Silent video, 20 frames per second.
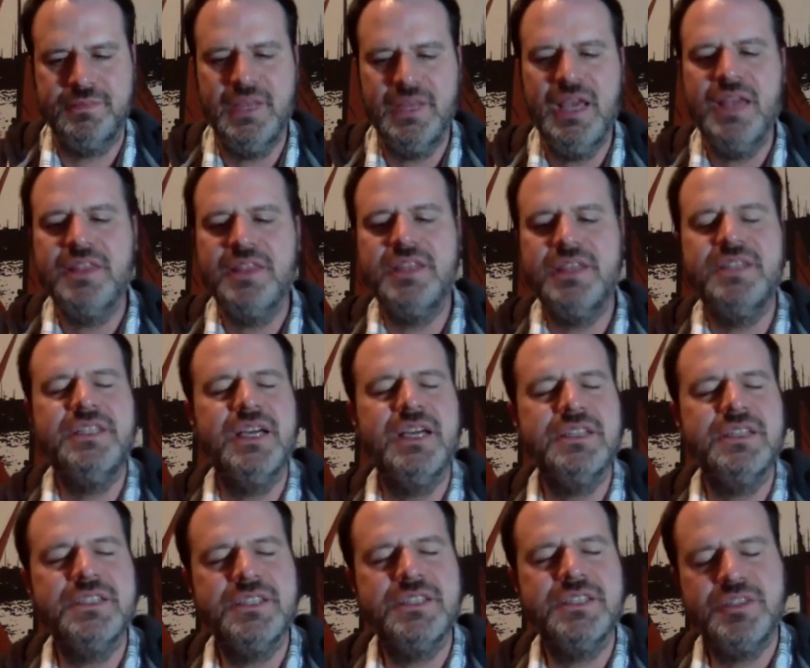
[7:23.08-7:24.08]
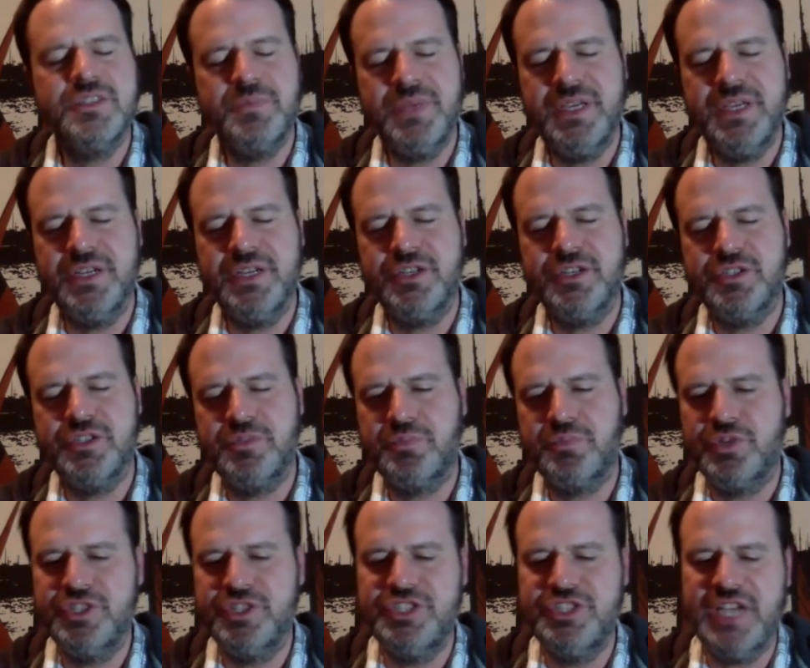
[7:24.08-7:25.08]
The dozen spears
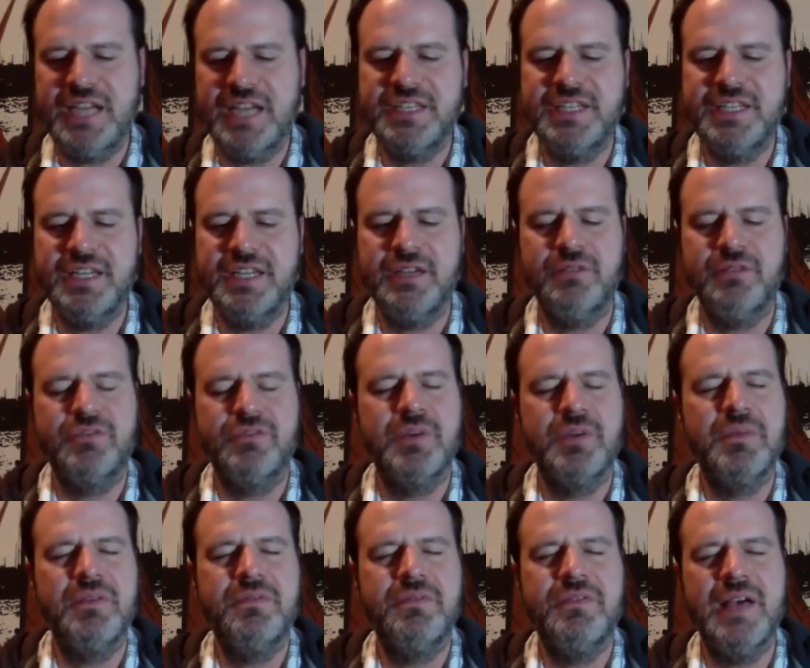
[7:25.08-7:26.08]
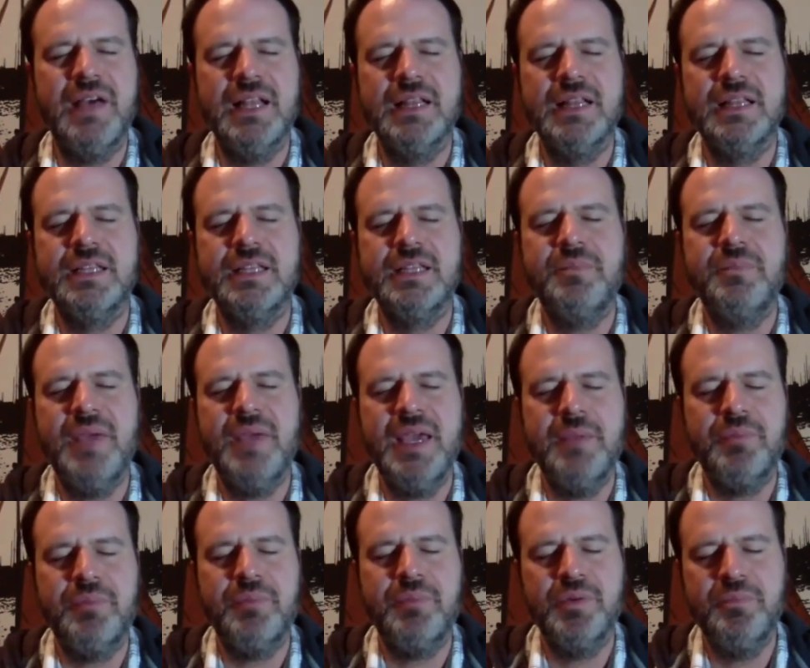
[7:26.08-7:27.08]
projecting from a felled
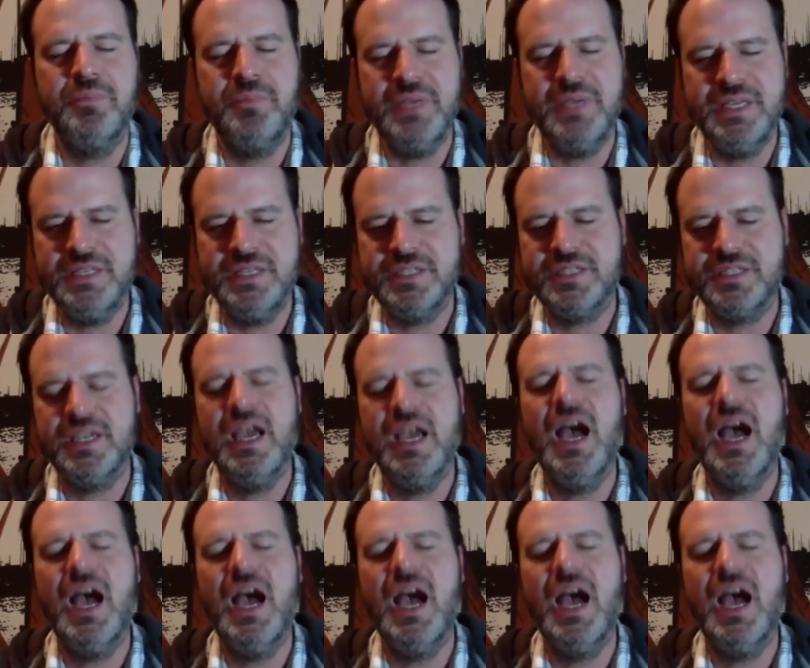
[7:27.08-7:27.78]
paper beast